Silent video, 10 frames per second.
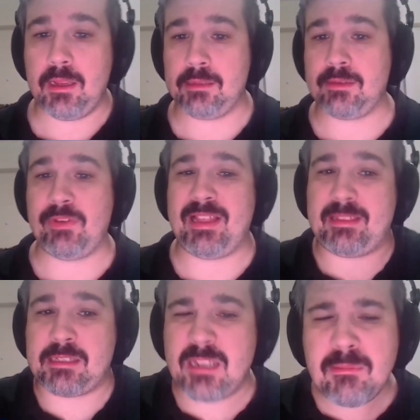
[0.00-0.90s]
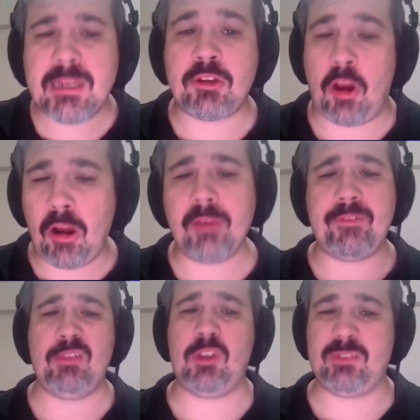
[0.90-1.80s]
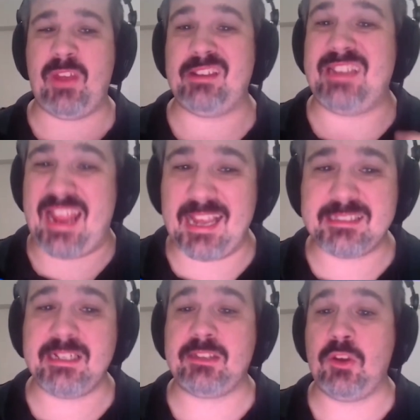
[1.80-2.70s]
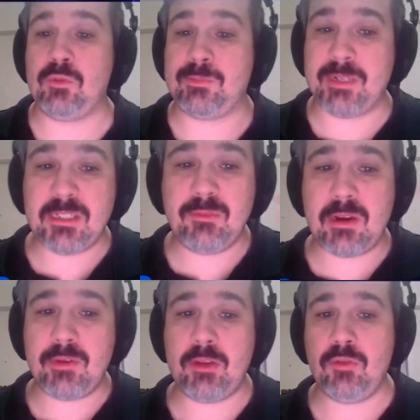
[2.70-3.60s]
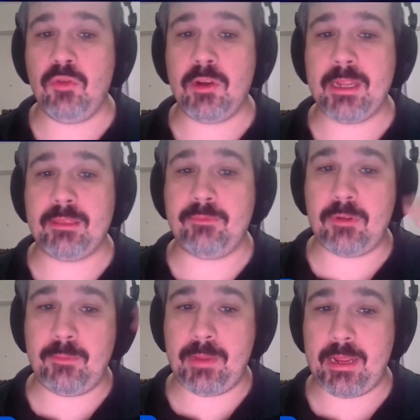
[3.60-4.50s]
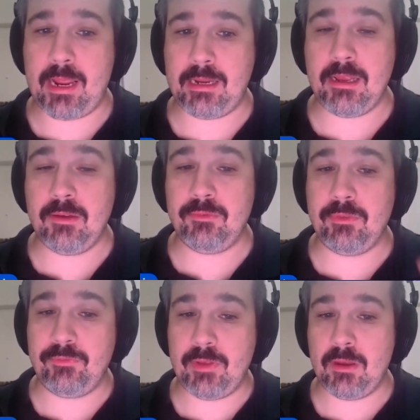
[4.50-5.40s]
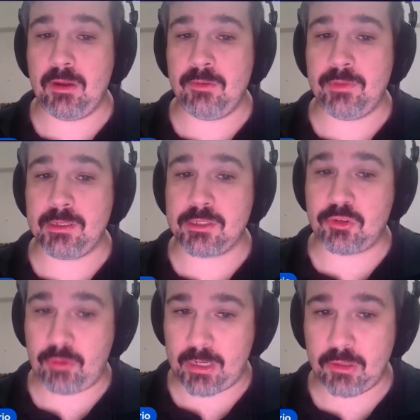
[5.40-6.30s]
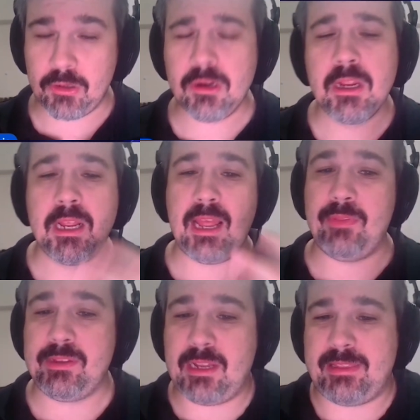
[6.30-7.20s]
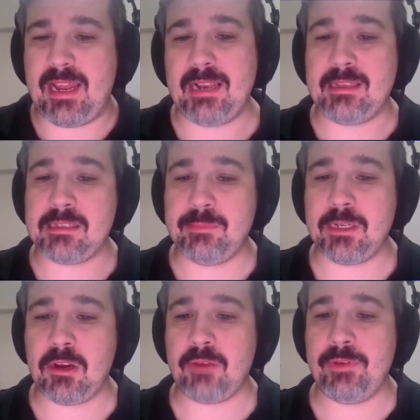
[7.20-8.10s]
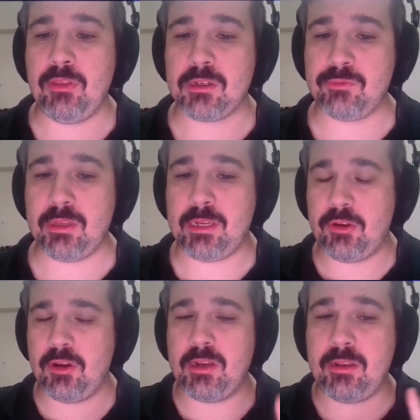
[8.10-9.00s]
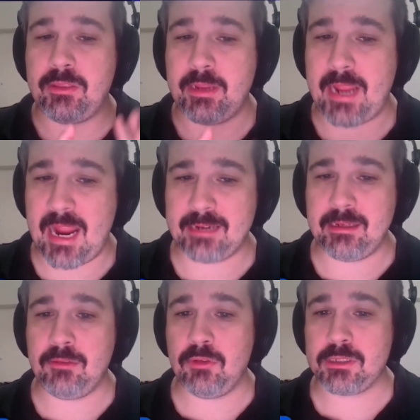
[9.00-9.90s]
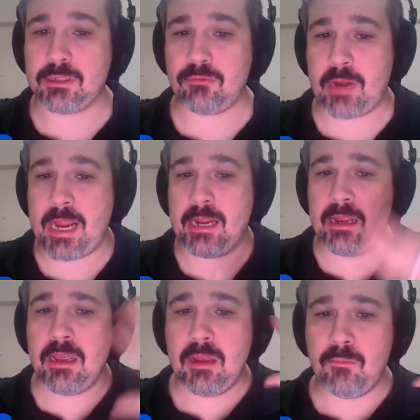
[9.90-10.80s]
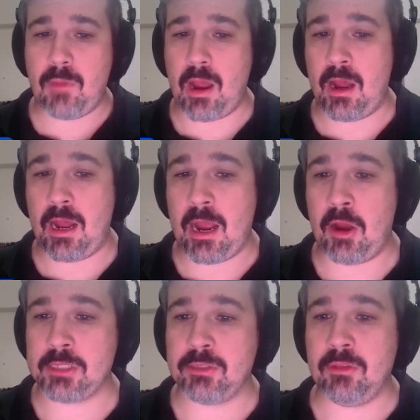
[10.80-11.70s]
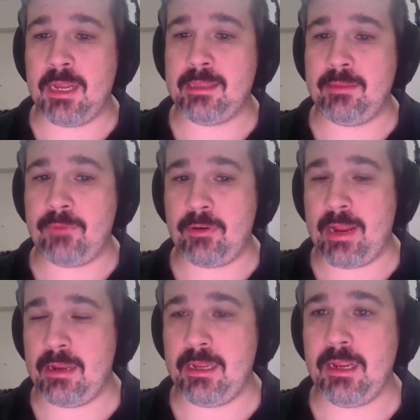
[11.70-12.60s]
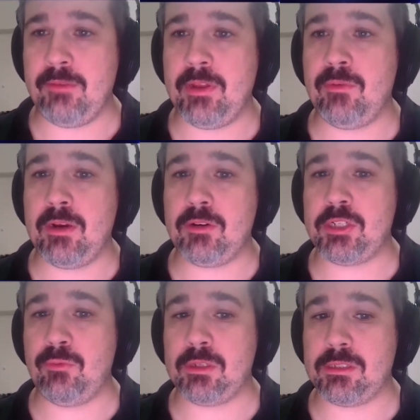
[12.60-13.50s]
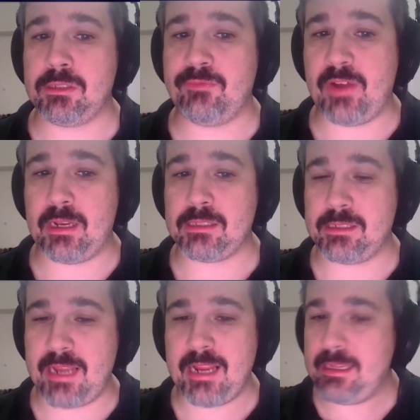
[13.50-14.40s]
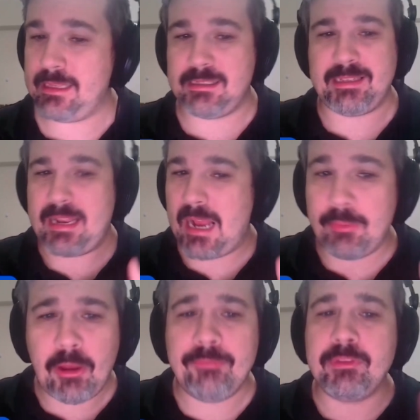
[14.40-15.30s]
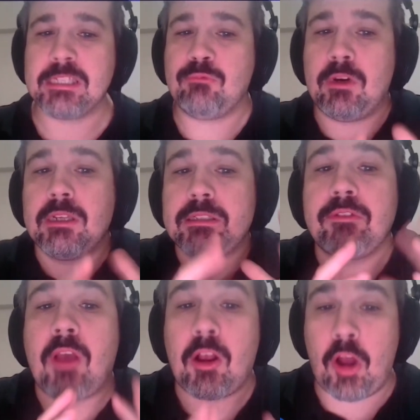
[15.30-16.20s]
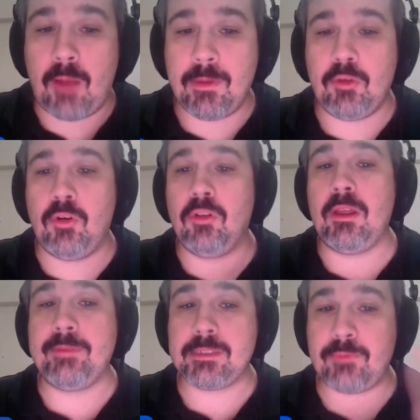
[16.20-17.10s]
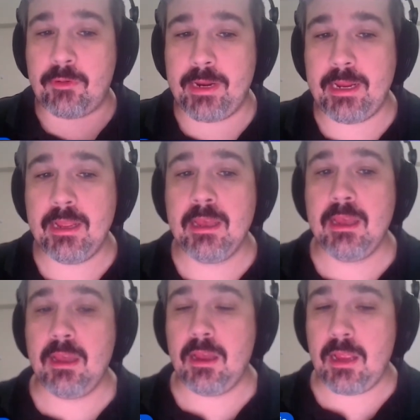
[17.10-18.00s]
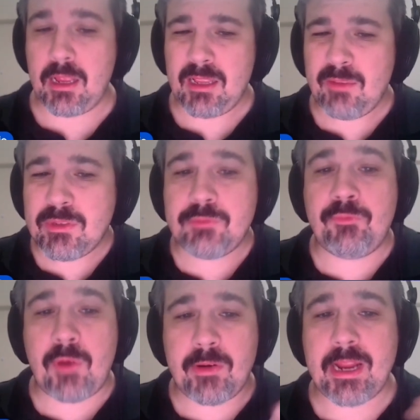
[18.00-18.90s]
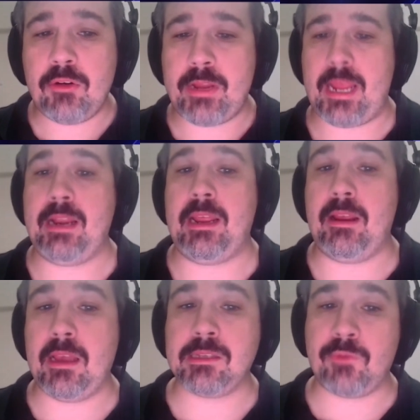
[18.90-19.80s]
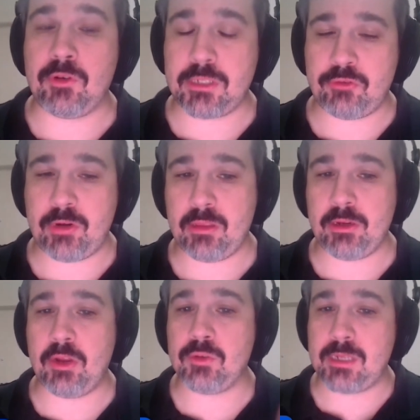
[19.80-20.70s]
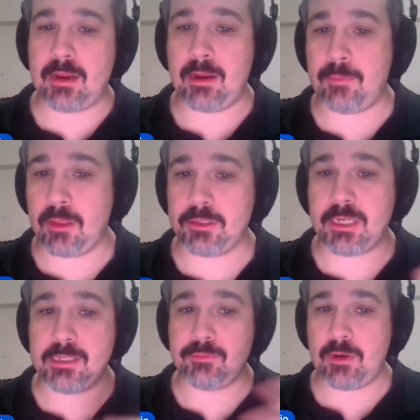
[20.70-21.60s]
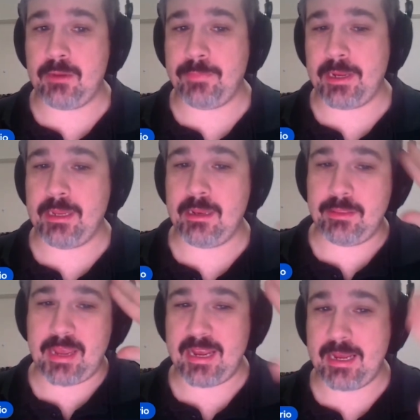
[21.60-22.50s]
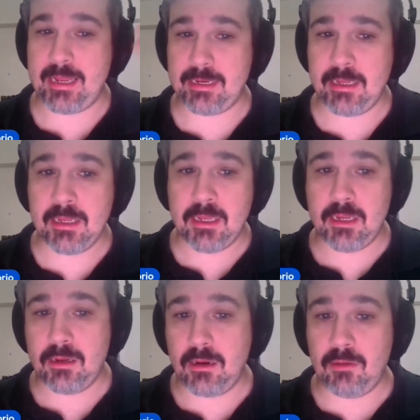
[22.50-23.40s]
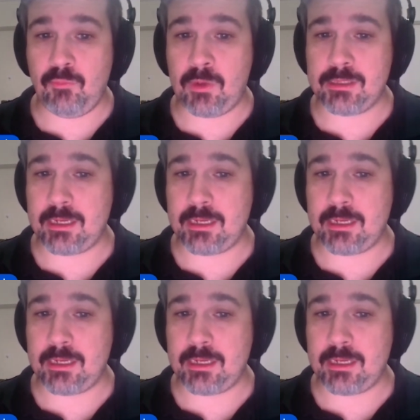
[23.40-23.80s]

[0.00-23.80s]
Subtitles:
and stuff like that. The cinematography looks fantastic, though, especially whenever you look at the very beginning of this trailer and things like that. The cinematography looks really good. The acting looks great. I also like the very ending of it where she wants to fight a snake and things like that. I thought this was comical. It was very entertaining as far as the trailer goes, and I apologize for anybody that wasn't